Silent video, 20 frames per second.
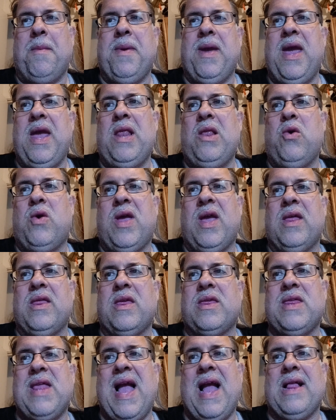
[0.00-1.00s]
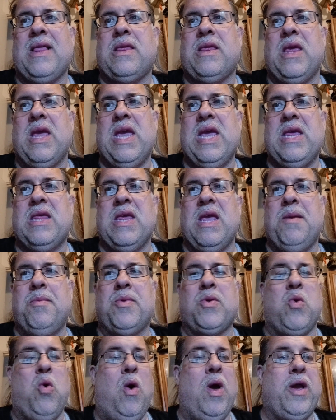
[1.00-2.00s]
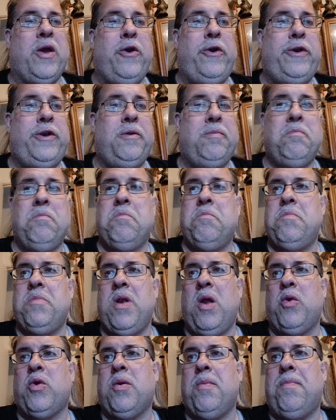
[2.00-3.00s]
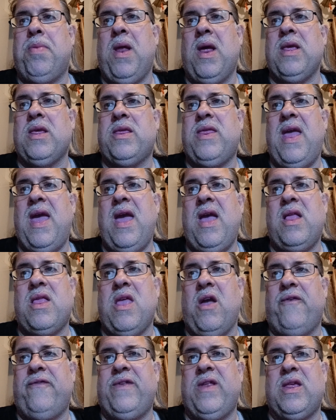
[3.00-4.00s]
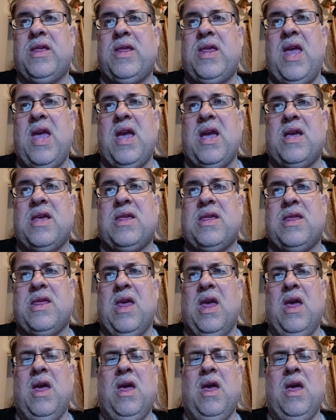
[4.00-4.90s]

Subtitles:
in, looking at the stats, he seems quite good. No complaints there. Toughness 6.